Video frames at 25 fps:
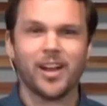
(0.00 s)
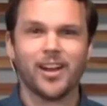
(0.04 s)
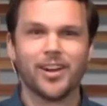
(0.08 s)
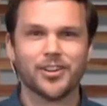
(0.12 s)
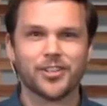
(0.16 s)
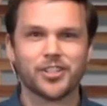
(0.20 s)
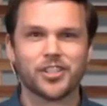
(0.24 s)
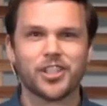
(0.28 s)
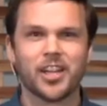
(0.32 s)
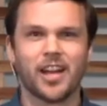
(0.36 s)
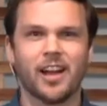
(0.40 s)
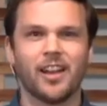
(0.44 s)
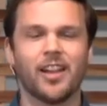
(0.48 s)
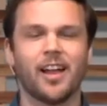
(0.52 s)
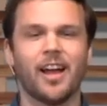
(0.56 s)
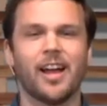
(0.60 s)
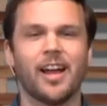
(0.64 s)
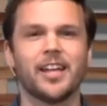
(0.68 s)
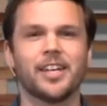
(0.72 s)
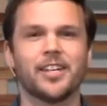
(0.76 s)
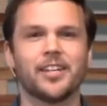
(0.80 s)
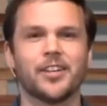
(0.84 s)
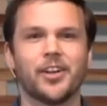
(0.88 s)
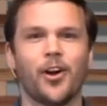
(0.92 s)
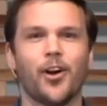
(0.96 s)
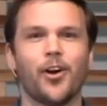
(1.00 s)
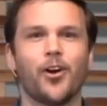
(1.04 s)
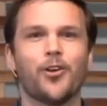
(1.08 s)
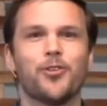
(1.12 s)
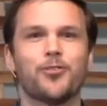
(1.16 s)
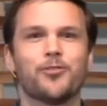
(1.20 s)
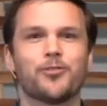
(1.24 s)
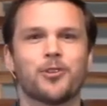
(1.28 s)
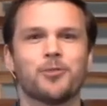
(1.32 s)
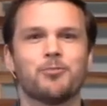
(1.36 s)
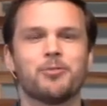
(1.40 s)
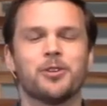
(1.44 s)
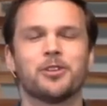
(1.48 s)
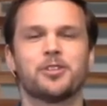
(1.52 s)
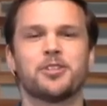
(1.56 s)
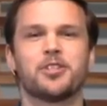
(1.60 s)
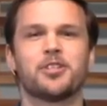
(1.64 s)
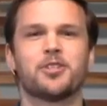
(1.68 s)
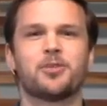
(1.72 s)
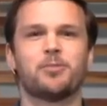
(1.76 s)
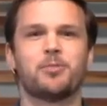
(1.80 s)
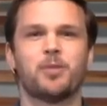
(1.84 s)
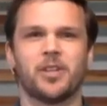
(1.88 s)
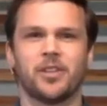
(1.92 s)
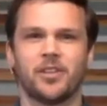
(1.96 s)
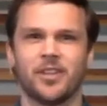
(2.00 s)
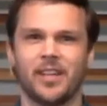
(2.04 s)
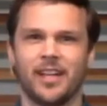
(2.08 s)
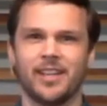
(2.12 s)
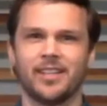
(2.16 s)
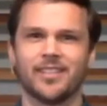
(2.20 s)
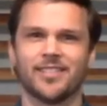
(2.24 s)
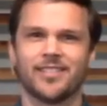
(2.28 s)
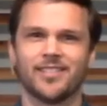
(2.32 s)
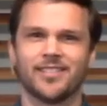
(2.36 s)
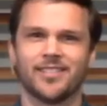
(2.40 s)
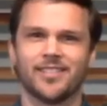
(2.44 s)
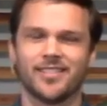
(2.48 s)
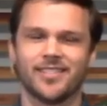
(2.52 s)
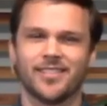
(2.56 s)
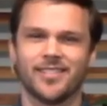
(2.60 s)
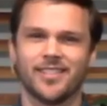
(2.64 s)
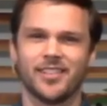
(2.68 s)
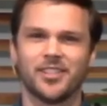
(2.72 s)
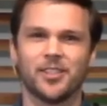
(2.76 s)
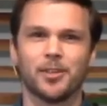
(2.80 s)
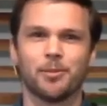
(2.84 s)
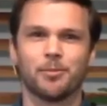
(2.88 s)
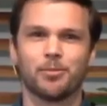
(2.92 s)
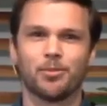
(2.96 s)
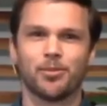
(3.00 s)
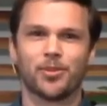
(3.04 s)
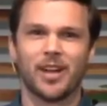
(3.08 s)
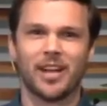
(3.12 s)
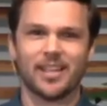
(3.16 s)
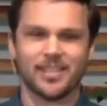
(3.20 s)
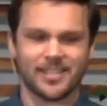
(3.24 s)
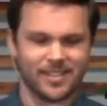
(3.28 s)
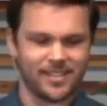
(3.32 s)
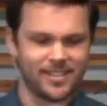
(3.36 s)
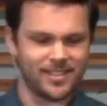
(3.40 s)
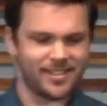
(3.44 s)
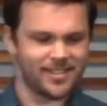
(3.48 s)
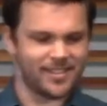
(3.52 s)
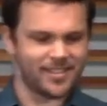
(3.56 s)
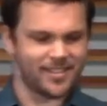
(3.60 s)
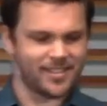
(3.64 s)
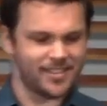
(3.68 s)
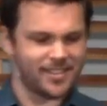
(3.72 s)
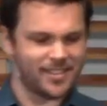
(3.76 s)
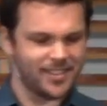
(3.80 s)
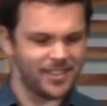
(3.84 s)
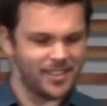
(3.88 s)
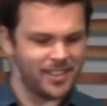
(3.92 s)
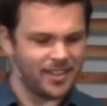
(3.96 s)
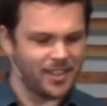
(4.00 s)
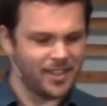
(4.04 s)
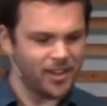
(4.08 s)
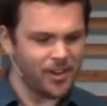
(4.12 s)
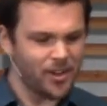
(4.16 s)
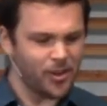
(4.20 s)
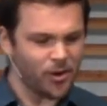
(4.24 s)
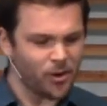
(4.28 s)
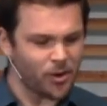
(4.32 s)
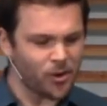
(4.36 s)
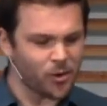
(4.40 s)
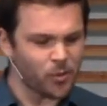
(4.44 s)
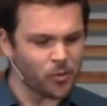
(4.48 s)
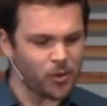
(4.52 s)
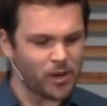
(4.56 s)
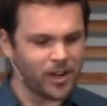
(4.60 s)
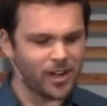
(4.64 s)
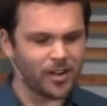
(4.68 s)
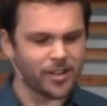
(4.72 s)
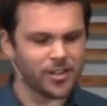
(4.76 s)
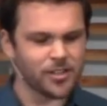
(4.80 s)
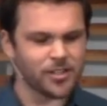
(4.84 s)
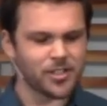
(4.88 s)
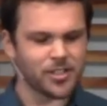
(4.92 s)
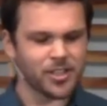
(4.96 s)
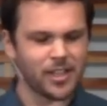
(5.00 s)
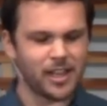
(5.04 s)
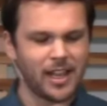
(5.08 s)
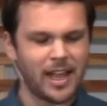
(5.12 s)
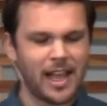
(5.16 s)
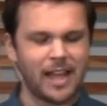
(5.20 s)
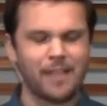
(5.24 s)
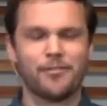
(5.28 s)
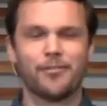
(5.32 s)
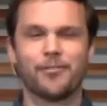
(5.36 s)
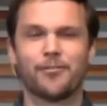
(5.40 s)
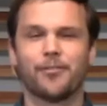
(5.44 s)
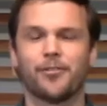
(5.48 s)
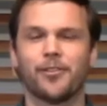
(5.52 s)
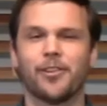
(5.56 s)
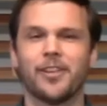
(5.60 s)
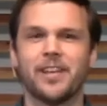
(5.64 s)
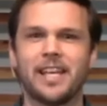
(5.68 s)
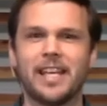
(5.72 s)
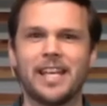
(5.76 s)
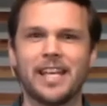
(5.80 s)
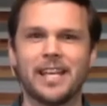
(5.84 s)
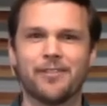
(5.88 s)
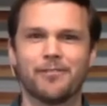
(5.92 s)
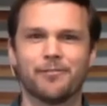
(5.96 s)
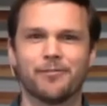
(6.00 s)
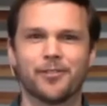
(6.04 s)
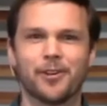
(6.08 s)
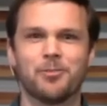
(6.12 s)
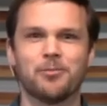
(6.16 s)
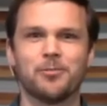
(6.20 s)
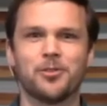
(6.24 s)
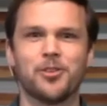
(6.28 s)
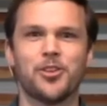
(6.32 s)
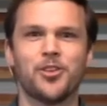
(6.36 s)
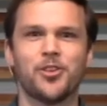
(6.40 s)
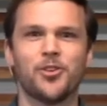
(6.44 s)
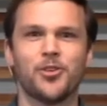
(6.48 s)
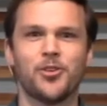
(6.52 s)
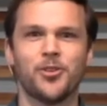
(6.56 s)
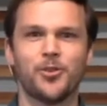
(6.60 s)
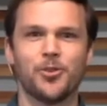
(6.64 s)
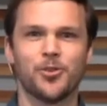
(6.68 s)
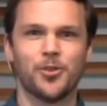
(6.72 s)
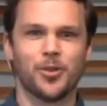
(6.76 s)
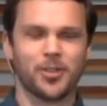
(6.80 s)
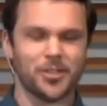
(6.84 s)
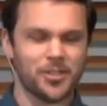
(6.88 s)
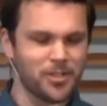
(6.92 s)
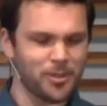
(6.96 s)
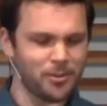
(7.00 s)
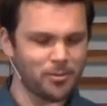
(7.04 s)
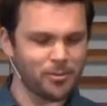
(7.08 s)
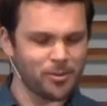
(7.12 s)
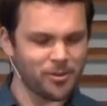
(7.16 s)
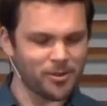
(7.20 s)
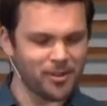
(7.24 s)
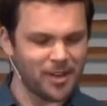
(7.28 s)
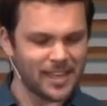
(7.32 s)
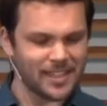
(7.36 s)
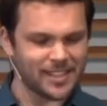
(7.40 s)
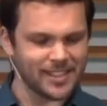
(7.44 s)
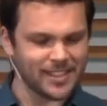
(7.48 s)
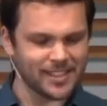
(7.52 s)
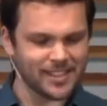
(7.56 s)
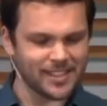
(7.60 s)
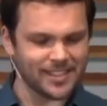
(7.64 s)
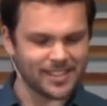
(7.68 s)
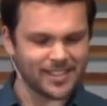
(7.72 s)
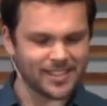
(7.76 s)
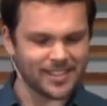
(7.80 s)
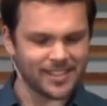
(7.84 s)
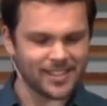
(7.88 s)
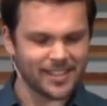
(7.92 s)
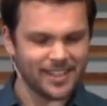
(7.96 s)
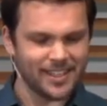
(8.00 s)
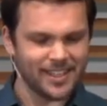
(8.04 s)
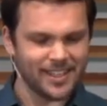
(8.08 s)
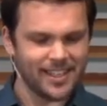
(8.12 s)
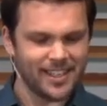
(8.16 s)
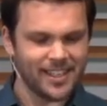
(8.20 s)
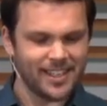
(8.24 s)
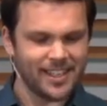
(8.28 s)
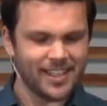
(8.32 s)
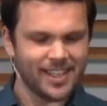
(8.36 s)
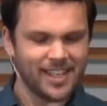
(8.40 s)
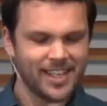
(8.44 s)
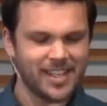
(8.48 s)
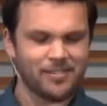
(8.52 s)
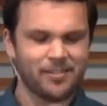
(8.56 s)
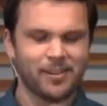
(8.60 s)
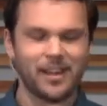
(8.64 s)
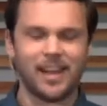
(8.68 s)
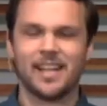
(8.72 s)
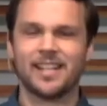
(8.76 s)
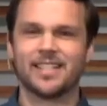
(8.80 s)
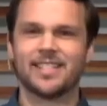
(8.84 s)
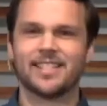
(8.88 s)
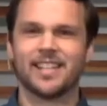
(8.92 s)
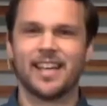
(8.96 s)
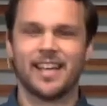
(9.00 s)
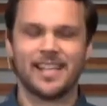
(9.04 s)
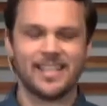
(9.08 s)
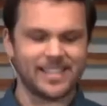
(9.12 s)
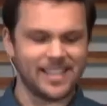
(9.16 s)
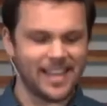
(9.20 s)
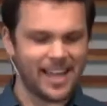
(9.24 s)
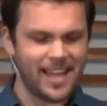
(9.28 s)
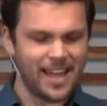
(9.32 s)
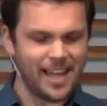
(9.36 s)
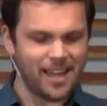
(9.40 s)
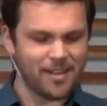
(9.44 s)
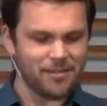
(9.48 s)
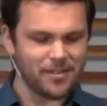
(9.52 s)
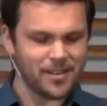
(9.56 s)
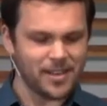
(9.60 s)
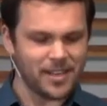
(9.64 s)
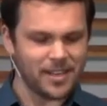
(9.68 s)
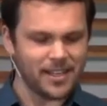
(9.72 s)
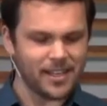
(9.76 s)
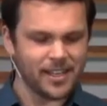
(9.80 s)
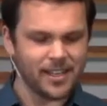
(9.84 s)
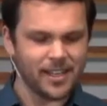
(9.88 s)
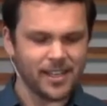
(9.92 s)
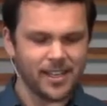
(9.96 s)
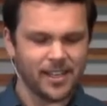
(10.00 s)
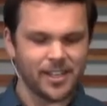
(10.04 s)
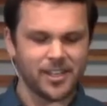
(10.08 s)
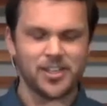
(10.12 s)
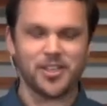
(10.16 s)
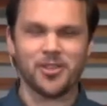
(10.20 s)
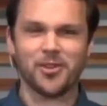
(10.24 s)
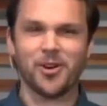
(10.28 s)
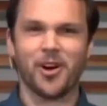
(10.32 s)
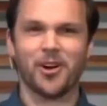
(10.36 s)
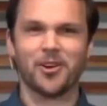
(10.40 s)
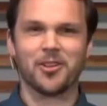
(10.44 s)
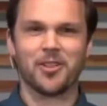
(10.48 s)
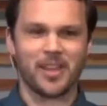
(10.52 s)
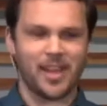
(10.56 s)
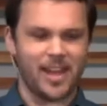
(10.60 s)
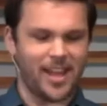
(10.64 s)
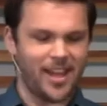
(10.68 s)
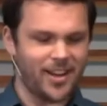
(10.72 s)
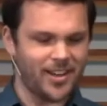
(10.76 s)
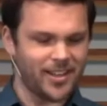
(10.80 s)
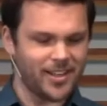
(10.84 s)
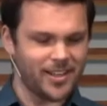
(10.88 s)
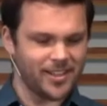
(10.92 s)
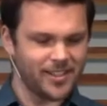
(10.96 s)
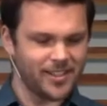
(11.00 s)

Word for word: shall I go from your spirit, your presence? Or where shall I flee from you, your presence? If I ascend to heaven, you are there.